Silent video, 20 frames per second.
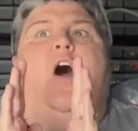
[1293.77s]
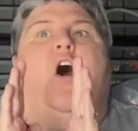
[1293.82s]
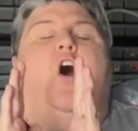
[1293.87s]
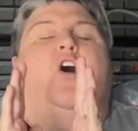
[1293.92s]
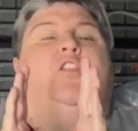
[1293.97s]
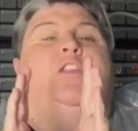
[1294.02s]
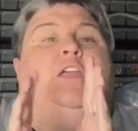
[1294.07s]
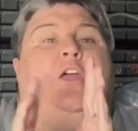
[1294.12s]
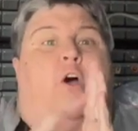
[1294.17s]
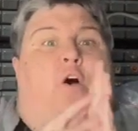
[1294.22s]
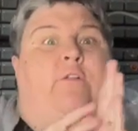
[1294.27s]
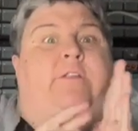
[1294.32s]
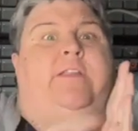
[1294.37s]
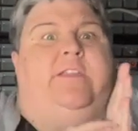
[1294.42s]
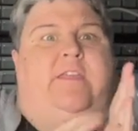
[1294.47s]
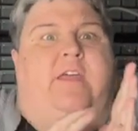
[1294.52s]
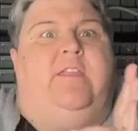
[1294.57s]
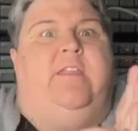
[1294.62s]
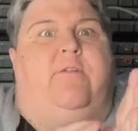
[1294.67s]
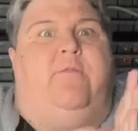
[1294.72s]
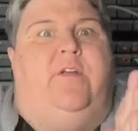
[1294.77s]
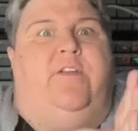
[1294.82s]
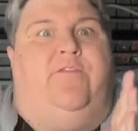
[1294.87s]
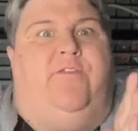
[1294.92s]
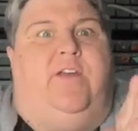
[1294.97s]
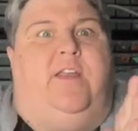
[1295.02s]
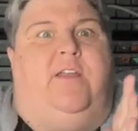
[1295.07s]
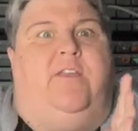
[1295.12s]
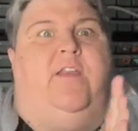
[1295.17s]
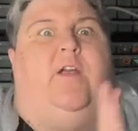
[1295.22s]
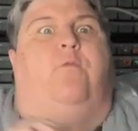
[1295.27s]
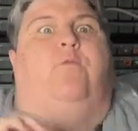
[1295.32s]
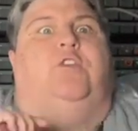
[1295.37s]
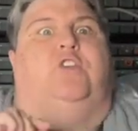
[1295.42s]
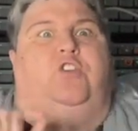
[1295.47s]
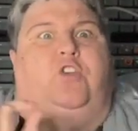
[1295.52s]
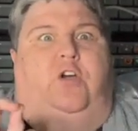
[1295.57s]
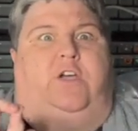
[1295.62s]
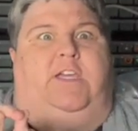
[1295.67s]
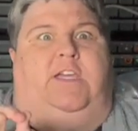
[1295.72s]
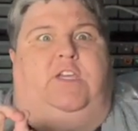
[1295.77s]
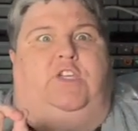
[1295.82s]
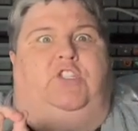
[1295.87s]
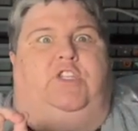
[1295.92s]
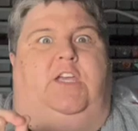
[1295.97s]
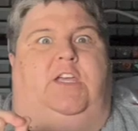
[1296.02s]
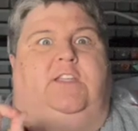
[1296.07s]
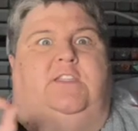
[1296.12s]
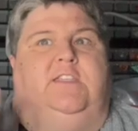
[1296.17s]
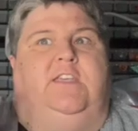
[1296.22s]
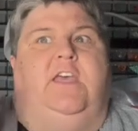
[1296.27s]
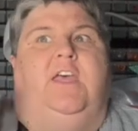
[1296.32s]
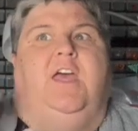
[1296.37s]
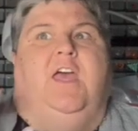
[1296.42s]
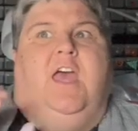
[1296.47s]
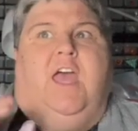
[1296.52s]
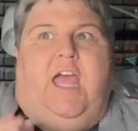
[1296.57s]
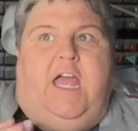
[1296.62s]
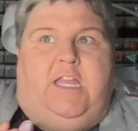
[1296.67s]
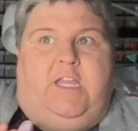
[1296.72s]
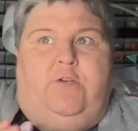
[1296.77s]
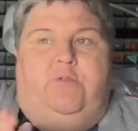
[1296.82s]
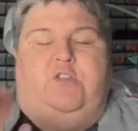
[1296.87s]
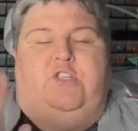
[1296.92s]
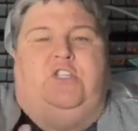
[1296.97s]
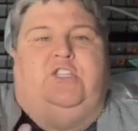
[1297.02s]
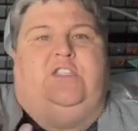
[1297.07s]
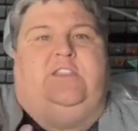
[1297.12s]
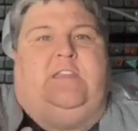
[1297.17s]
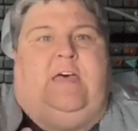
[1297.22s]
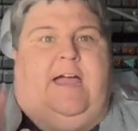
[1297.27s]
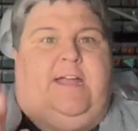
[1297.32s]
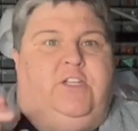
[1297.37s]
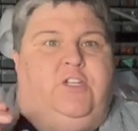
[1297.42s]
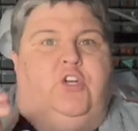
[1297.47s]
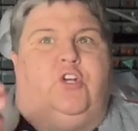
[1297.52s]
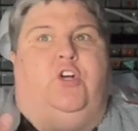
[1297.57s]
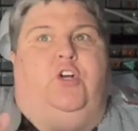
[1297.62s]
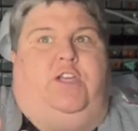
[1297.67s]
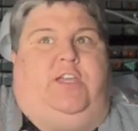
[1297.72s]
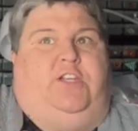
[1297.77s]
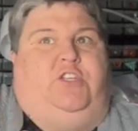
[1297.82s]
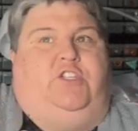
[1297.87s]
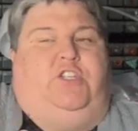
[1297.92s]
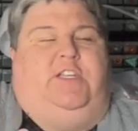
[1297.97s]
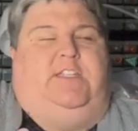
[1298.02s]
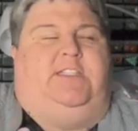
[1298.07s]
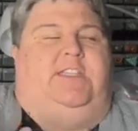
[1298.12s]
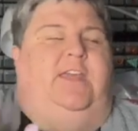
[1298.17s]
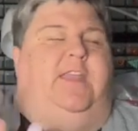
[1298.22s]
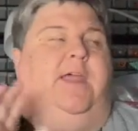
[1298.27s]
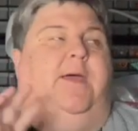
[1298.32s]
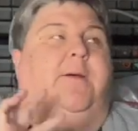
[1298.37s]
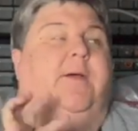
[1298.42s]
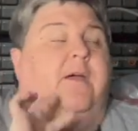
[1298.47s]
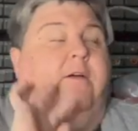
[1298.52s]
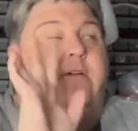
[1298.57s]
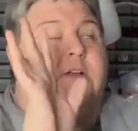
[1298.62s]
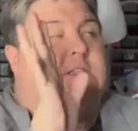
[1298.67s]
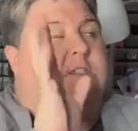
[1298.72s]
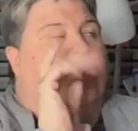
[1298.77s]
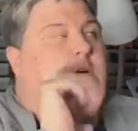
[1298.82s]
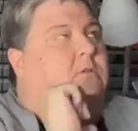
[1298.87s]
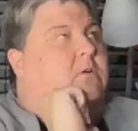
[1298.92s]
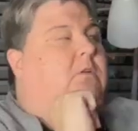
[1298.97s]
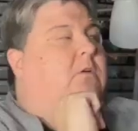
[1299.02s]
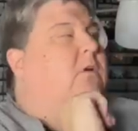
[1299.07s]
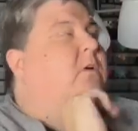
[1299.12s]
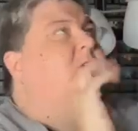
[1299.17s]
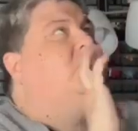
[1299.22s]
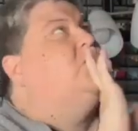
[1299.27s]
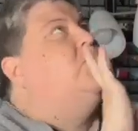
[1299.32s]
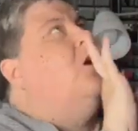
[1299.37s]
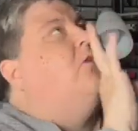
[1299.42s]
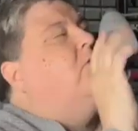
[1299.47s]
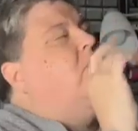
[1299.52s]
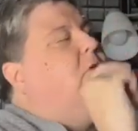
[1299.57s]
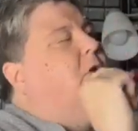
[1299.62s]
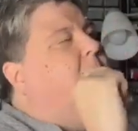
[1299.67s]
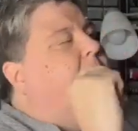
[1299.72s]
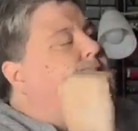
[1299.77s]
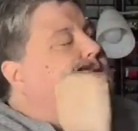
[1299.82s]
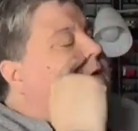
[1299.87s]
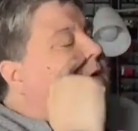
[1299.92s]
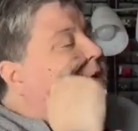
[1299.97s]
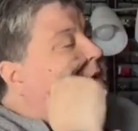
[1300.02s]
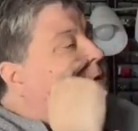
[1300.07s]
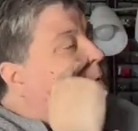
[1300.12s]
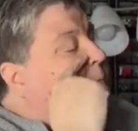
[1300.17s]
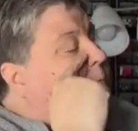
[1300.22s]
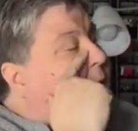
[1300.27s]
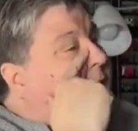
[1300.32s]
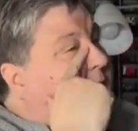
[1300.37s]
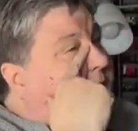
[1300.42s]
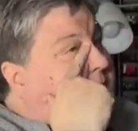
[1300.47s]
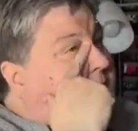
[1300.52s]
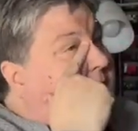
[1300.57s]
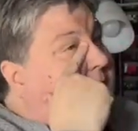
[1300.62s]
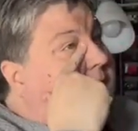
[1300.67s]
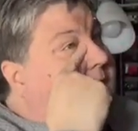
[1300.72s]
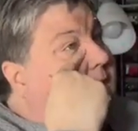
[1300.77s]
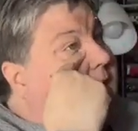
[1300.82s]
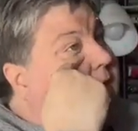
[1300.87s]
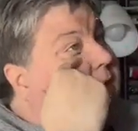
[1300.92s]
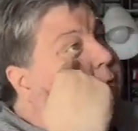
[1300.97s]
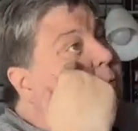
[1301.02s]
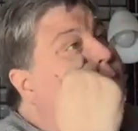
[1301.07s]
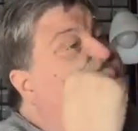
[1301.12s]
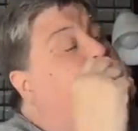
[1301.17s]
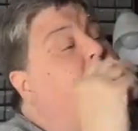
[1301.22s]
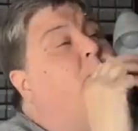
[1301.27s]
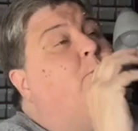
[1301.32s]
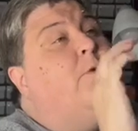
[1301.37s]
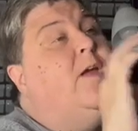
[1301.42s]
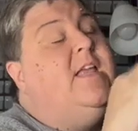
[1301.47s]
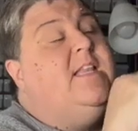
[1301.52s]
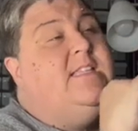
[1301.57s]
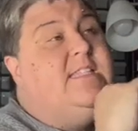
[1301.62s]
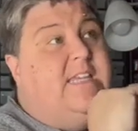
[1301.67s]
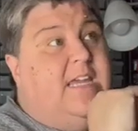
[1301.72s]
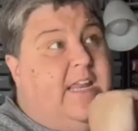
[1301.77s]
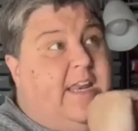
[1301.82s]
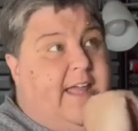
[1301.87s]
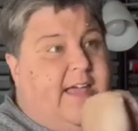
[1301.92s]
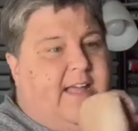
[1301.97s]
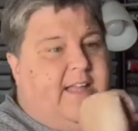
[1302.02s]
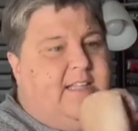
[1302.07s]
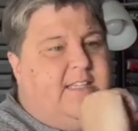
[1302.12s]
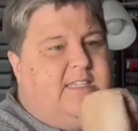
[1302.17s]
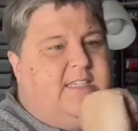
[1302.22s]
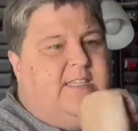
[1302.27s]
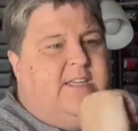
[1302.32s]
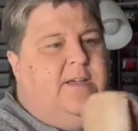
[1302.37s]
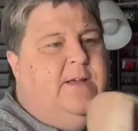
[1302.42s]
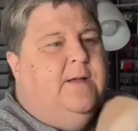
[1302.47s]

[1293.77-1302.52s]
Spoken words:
The only thing that would fit in there was cookie sheets. And you would just slide your cookie sheets in it. It was so cool. So cool. But when we did it,